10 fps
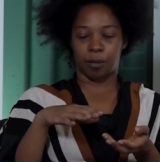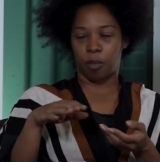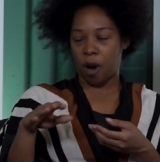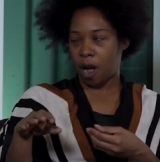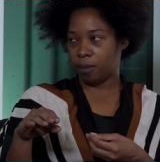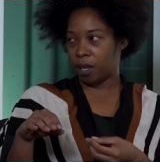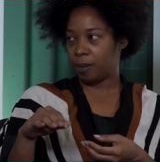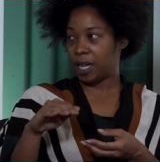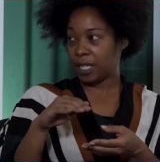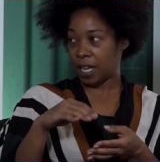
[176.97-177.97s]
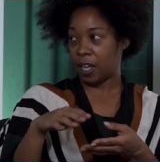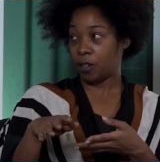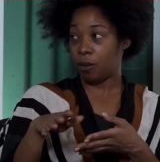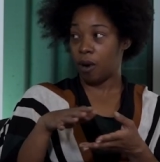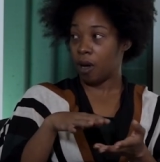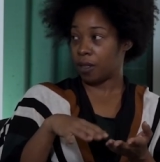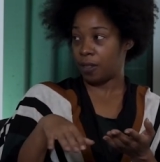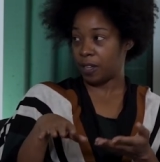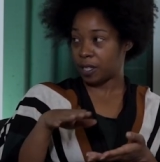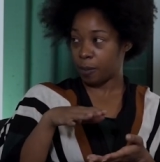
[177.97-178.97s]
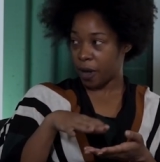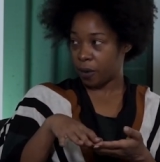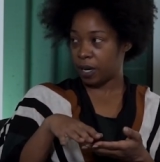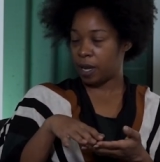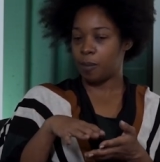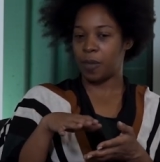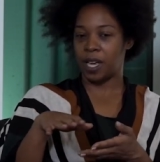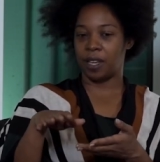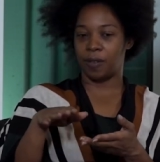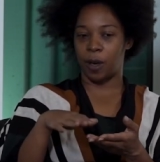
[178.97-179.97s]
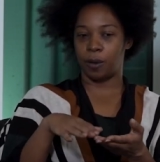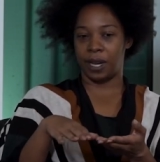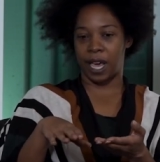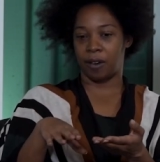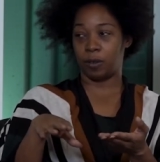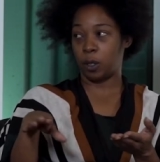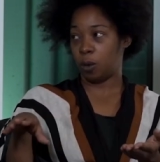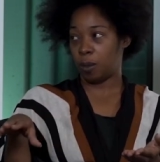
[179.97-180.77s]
a problem and tell you all the things about it, but if I only have two